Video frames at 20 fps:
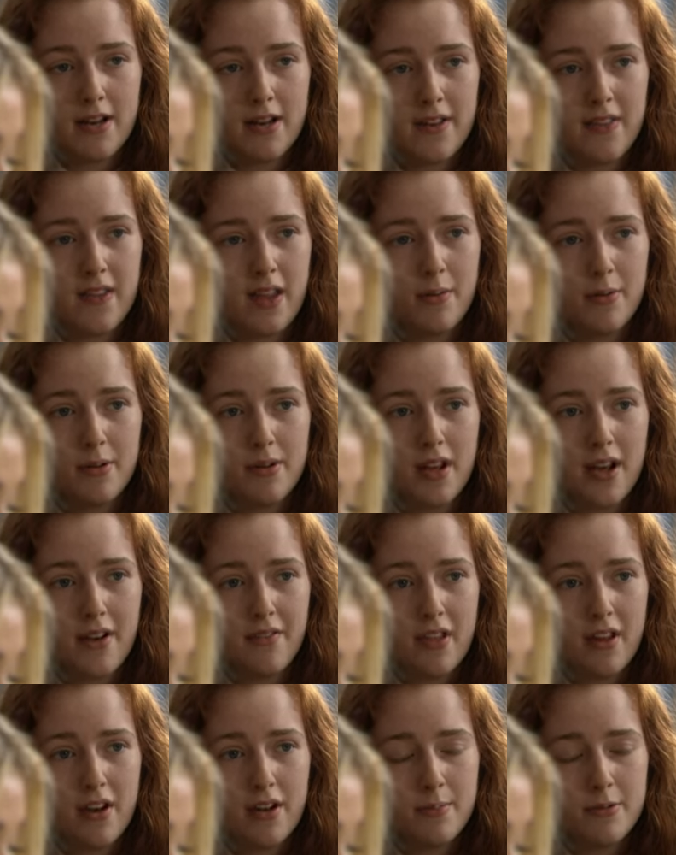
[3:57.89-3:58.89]
and they wouldn't
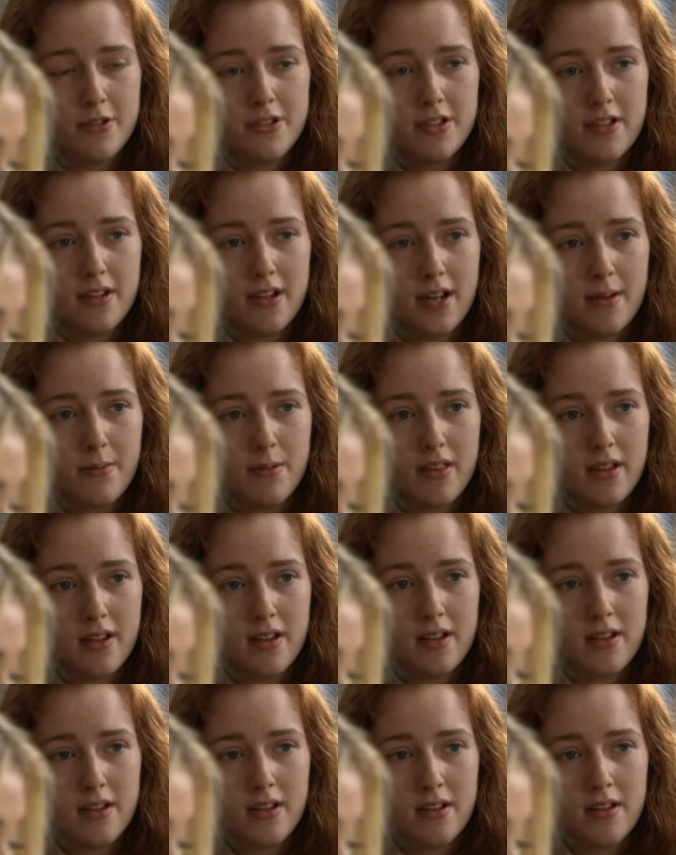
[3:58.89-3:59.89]
have that opportunity, I would
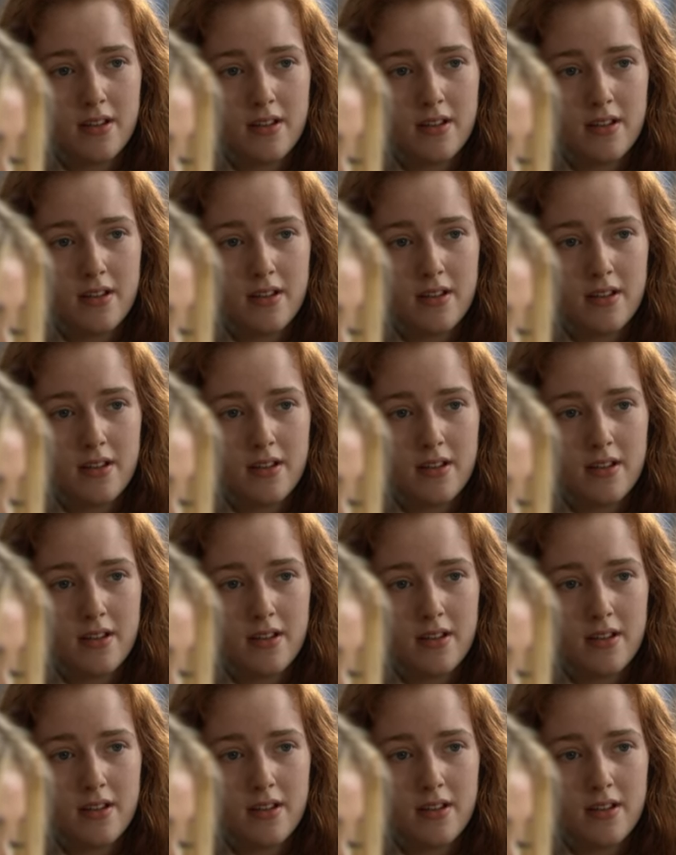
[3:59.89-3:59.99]
think.